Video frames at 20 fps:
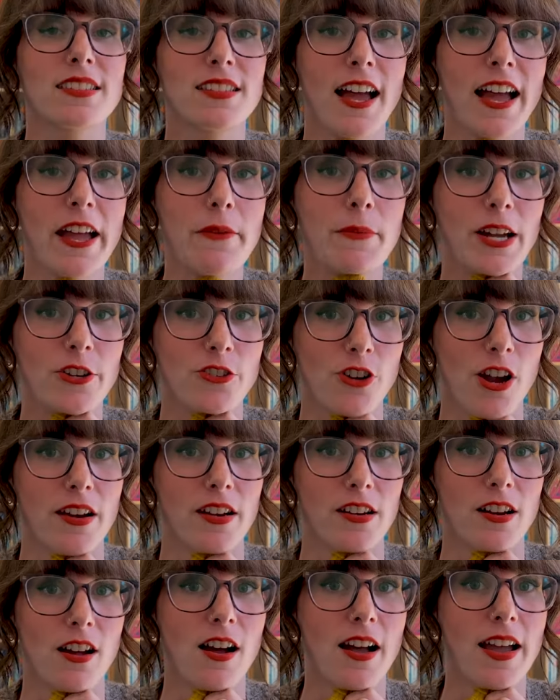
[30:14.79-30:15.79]
time I tried it
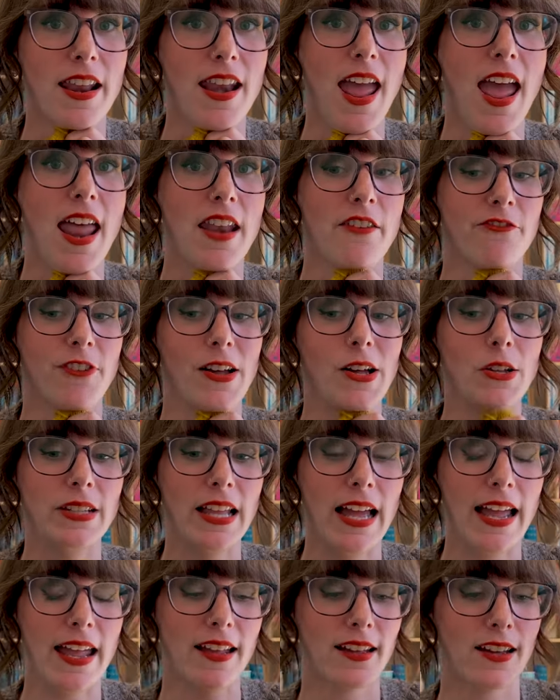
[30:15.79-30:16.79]
on and felt
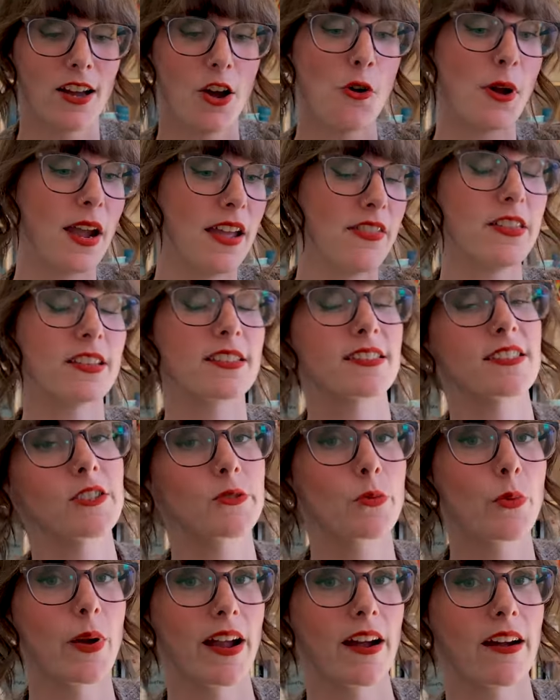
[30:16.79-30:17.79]
like, okay, this is
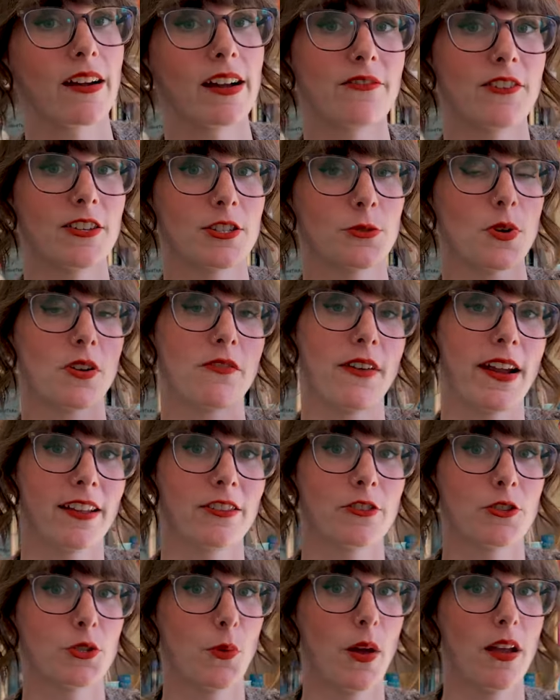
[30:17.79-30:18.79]
where, if this were a
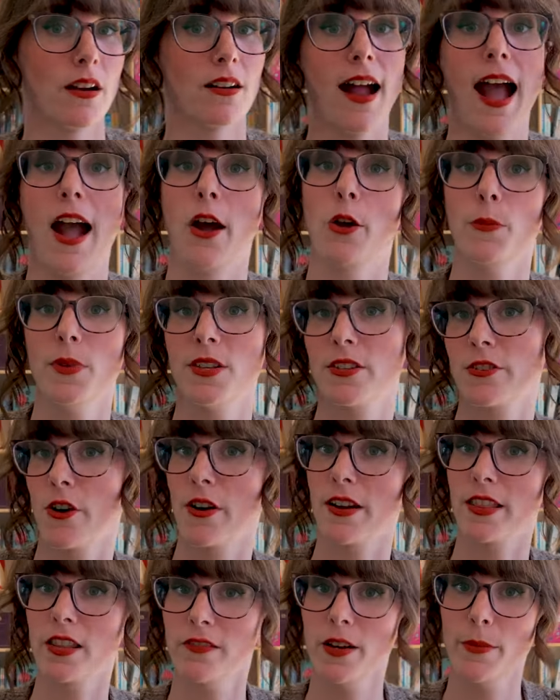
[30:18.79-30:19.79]
regular sweater, I would be
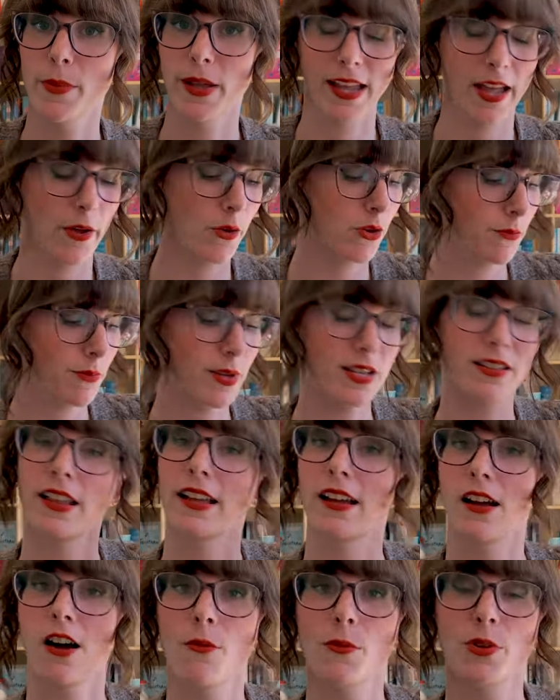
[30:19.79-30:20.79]
starting the ribbing. It would be like
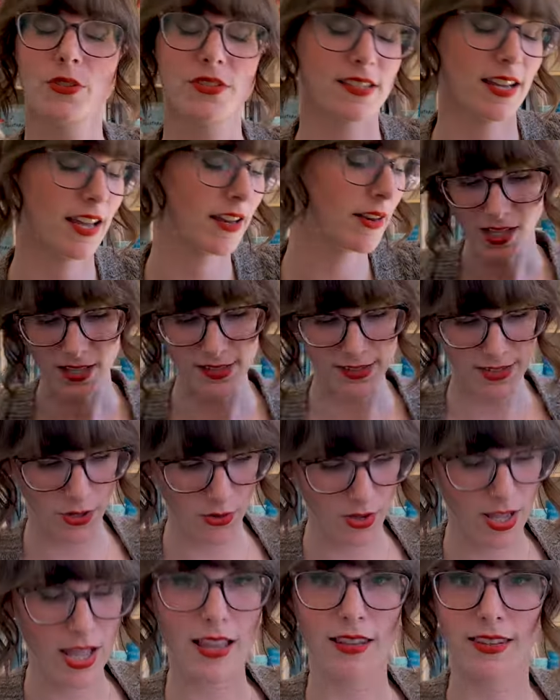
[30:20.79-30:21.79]
almost done. So
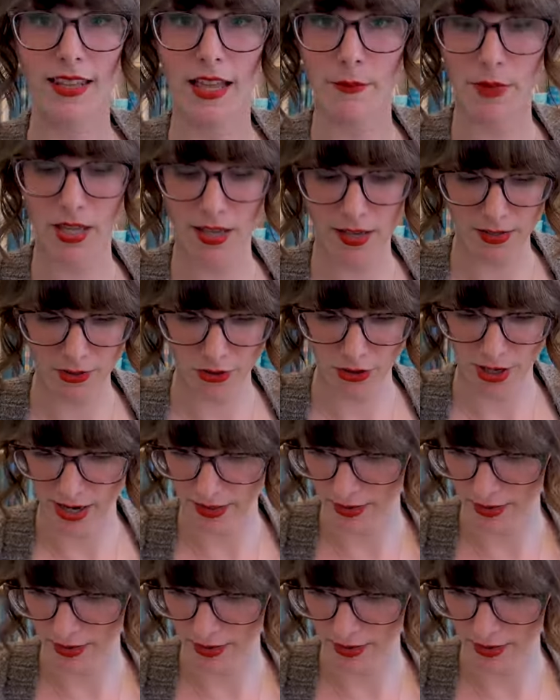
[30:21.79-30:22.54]
let me try